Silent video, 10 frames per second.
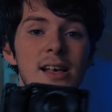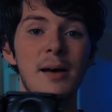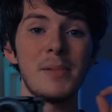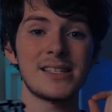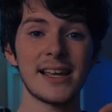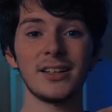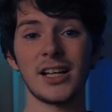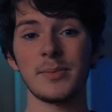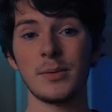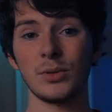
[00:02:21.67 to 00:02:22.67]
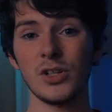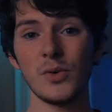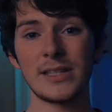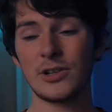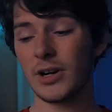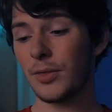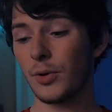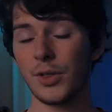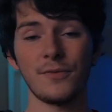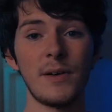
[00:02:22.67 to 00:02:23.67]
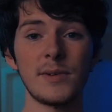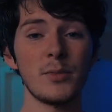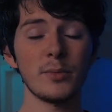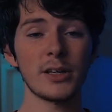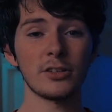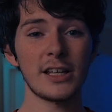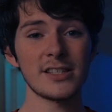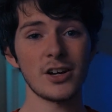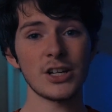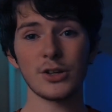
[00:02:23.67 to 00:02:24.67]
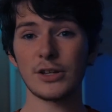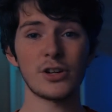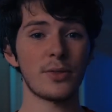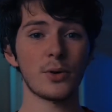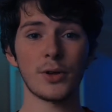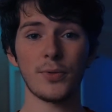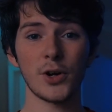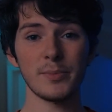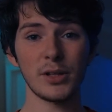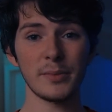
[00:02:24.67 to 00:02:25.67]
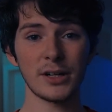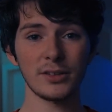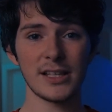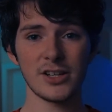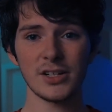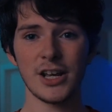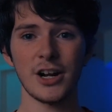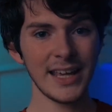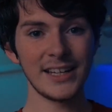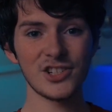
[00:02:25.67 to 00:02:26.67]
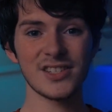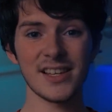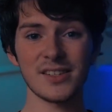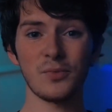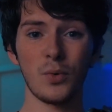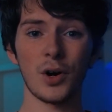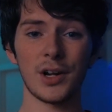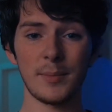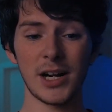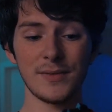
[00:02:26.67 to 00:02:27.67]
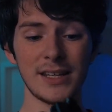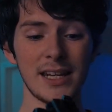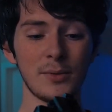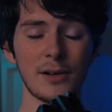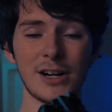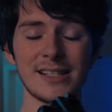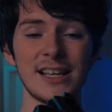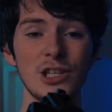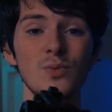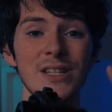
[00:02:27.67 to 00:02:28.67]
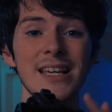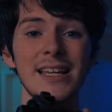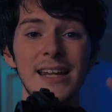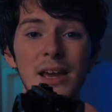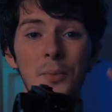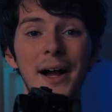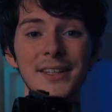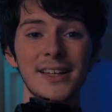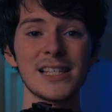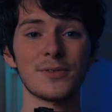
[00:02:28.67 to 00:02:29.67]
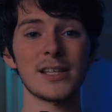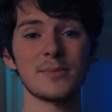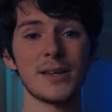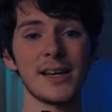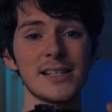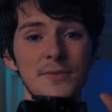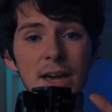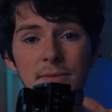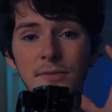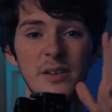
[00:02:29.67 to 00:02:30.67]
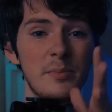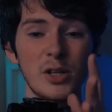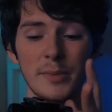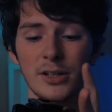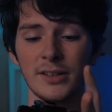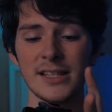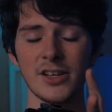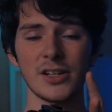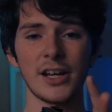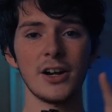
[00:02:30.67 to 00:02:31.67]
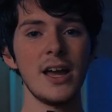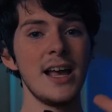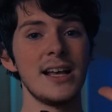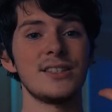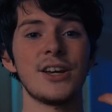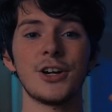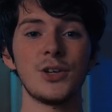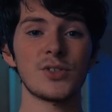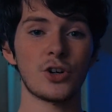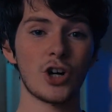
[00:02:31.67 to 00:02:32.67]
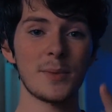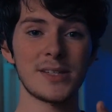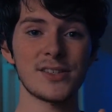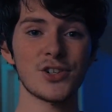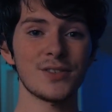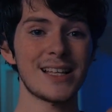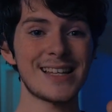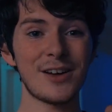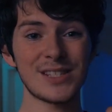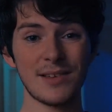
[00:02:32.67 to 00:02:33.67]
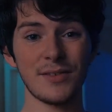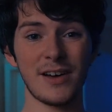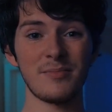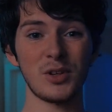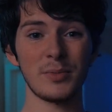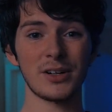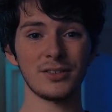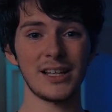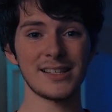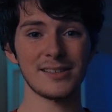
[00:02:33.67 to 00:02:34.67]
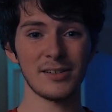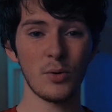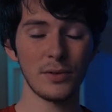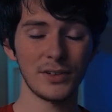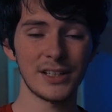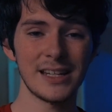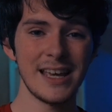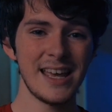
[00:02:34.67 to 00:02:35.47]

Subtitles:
A mistake a lot of people do is they try to throw their 50mm lens on here, they try to throw their 30mm lens on here, and it just doesn't work. I'm not even kidding whenever I say you need a wide lens for this, because if you have a 50mm lens on here, say you're using a crop sensor, that's now a 75mm lens equivalent,